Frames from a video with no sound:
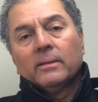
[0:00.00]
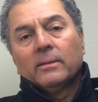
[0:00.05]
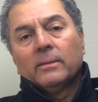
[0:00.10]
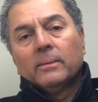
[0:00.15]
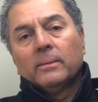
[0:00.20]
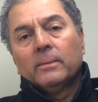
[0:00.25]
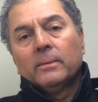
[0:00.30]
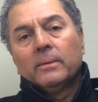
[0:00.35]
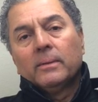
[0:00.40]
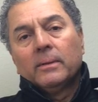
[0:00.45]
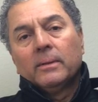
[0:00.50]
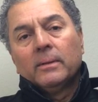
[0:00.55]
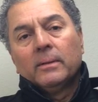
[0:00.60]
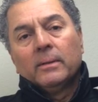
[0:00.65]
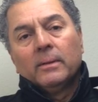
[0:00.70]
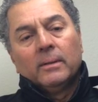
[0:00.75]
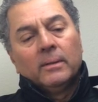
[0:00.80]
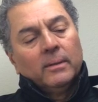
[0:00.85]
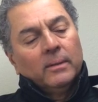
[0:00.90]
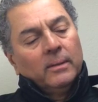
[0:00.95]

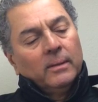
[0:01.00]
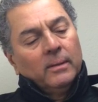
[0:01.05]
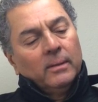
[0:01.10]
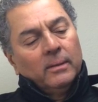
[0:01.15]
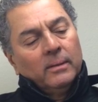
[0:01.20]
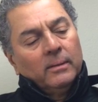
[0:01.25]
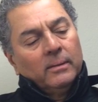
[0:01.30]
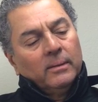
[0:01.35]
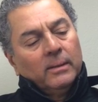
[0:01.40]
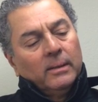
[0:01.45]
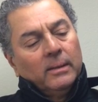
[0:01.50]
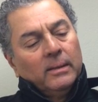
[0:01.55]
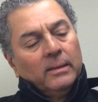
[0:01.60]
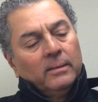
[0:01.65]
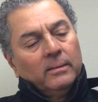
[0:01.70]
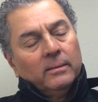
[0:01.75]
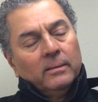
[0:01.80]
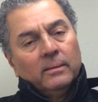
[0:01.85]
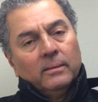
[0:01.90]
To this,